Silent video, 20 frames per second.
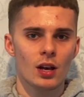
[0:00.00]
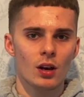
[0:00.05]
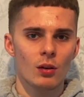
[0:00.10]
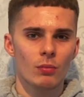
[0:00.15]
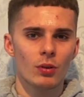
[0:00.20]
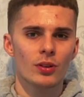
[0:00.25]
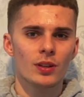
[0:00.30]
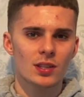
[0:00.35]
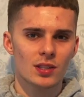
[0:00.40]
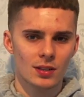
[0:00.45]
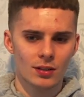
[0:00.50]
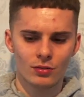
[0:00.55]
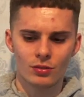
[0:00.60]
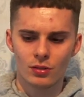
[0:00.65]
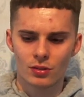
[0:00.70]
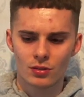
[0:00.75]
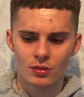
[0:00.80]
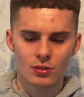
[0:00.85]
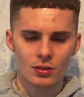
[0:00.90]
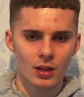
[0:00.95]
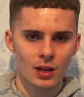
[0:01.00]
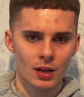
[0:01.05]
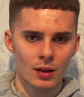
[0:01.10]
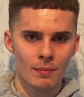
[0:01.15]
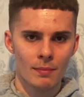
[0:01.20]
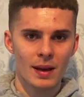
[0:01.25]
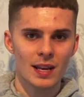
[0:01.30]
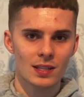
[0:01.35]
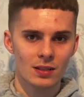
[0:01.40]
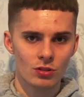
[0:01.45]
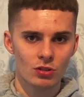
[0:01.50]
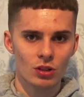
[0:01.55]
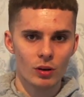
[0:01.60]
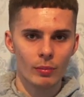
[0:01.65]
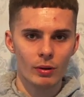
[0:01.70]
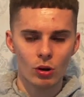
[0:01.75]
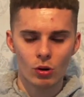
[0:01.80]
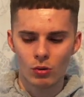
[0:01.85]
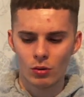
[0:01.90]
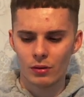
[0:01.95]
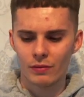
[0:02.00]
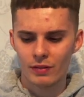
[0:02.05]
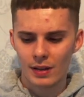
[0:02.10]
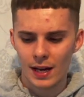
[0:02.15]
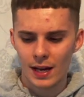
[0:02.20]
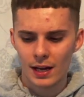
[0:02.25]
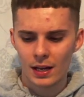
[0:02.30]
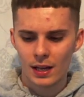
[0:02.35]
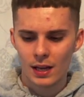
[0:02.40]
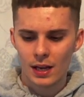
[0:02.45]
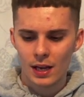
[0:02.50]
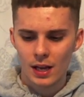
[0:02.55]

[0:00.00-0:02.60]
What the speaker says: But this still does an amazing job at all of that.